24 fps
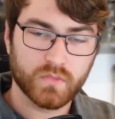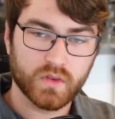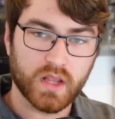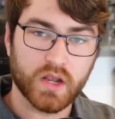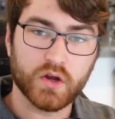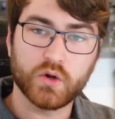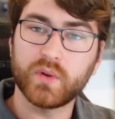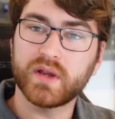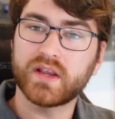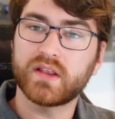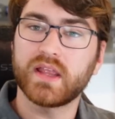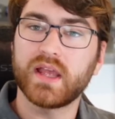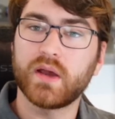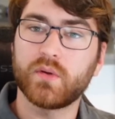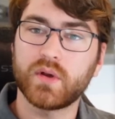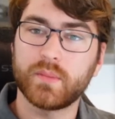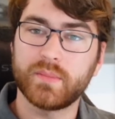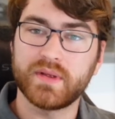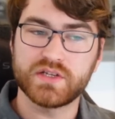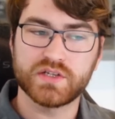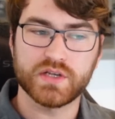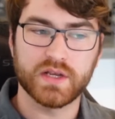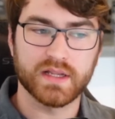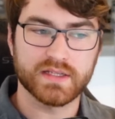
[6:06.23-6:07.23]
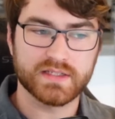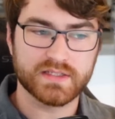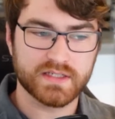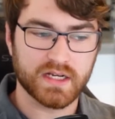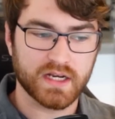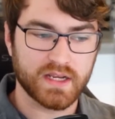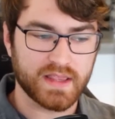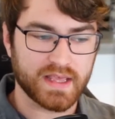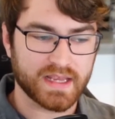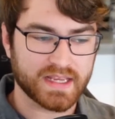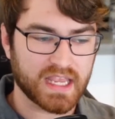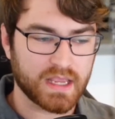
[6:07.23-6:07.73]
Now, quickly, I want to mention a
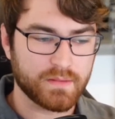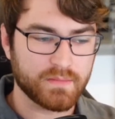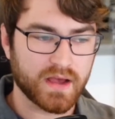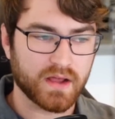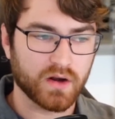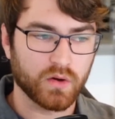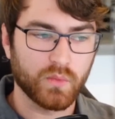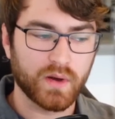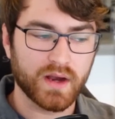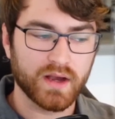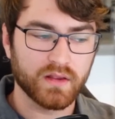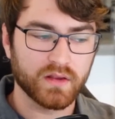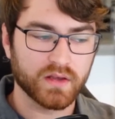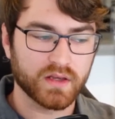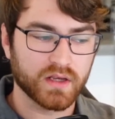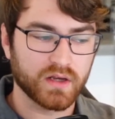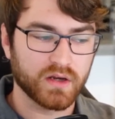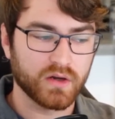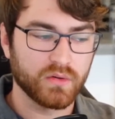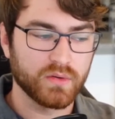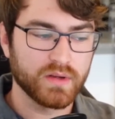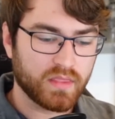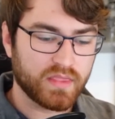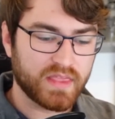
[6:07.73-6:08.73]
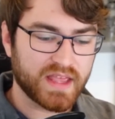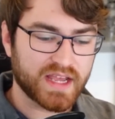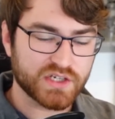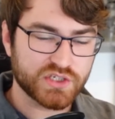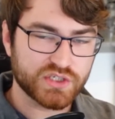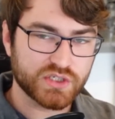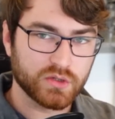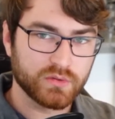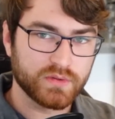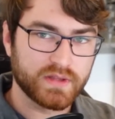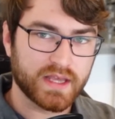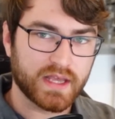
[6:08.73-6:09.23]
study that came out a while ago that
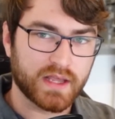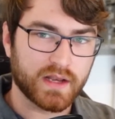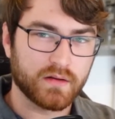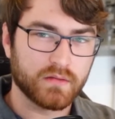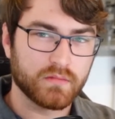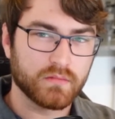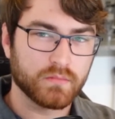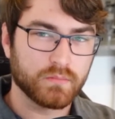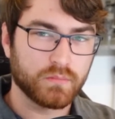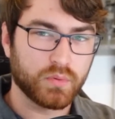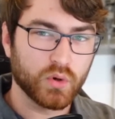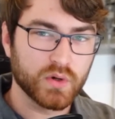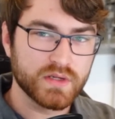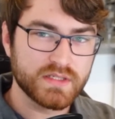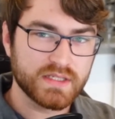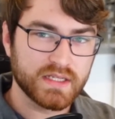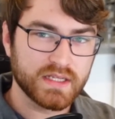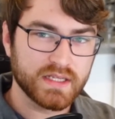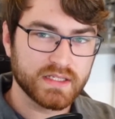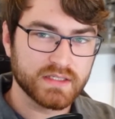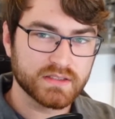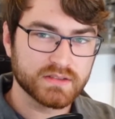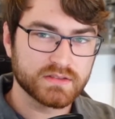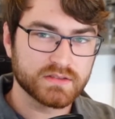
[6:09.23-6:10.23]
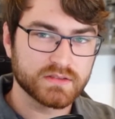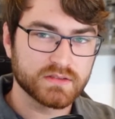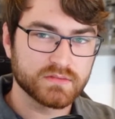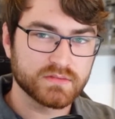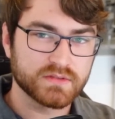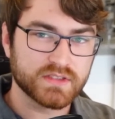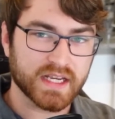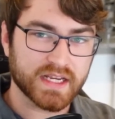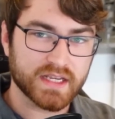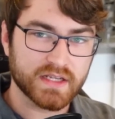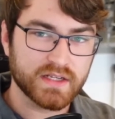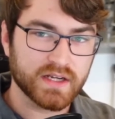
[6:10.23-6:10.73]
showed that poisonings,
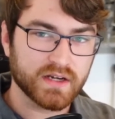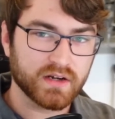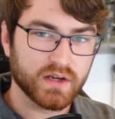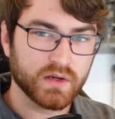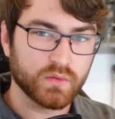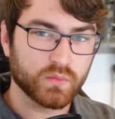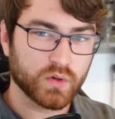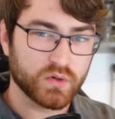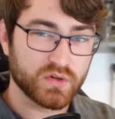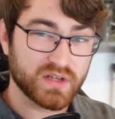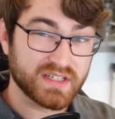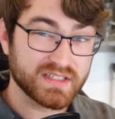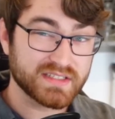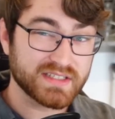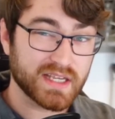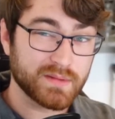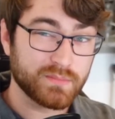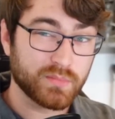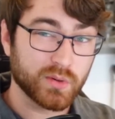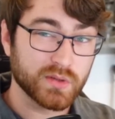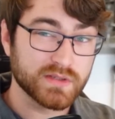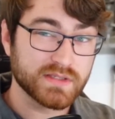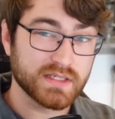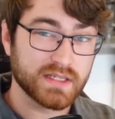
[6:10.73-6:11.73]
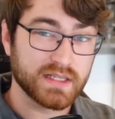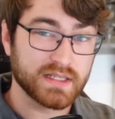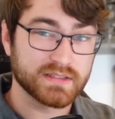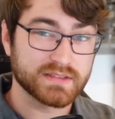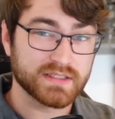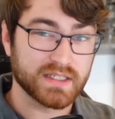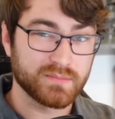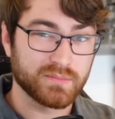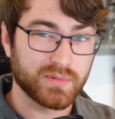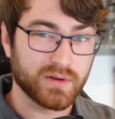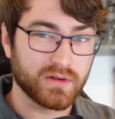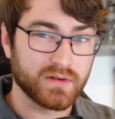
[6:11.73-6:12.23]
secondary rodenticide
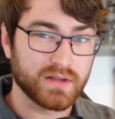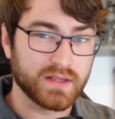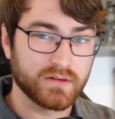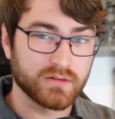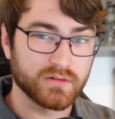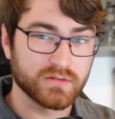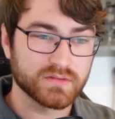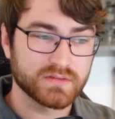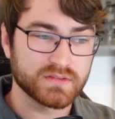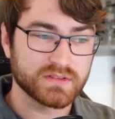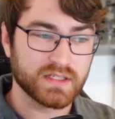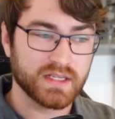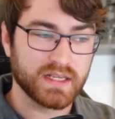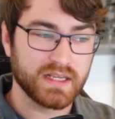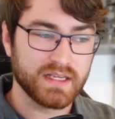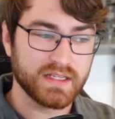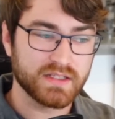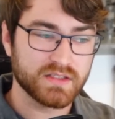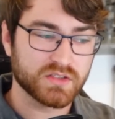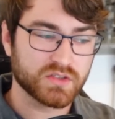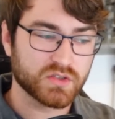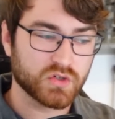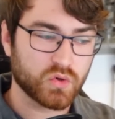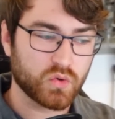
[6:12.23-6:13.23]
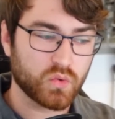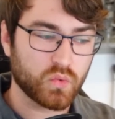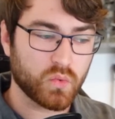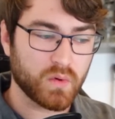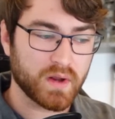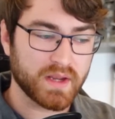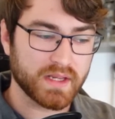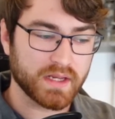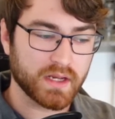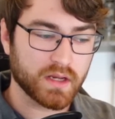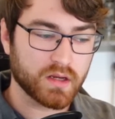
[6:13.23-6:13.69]
poisonings in bald eagles is quite